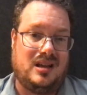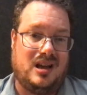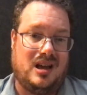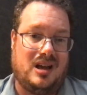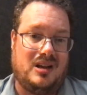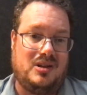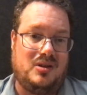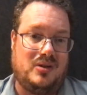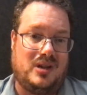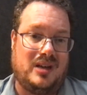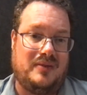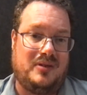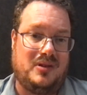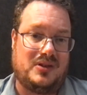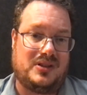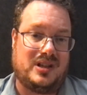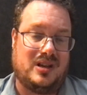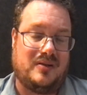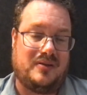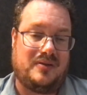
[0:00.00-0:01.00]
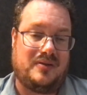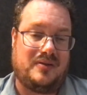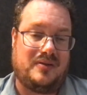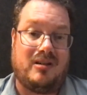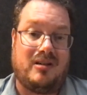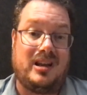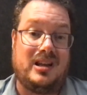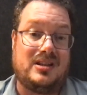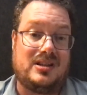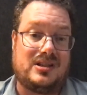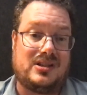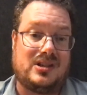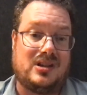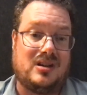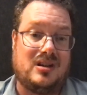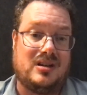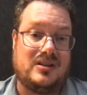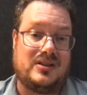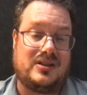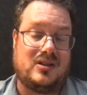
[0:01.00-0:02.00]
you give yourself the greatest
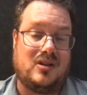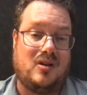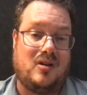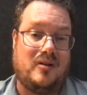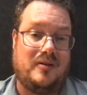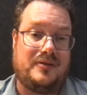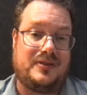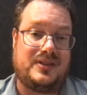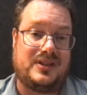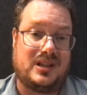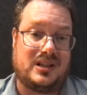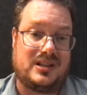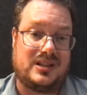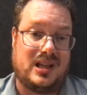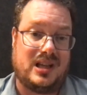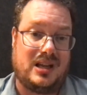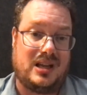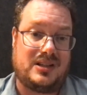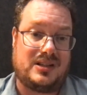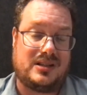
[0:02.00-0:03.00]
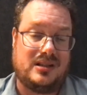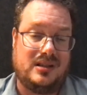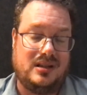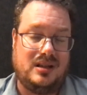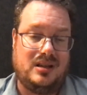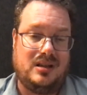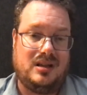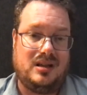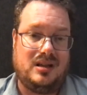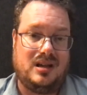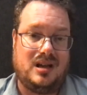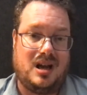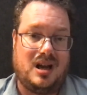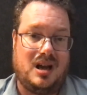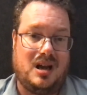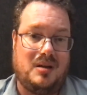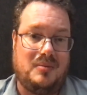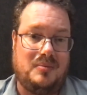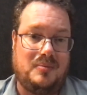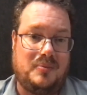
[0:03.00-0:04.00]
chance of success
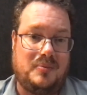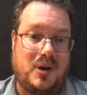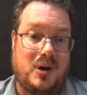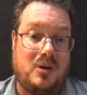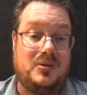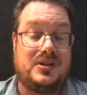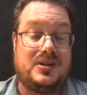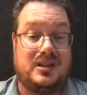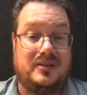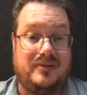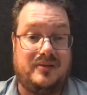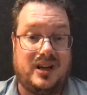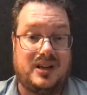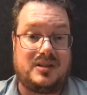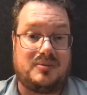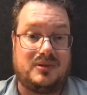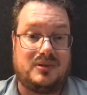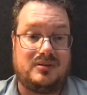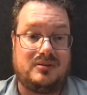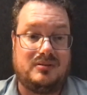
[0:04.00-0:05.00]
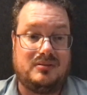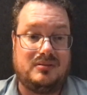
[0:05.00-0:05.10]
post-investment.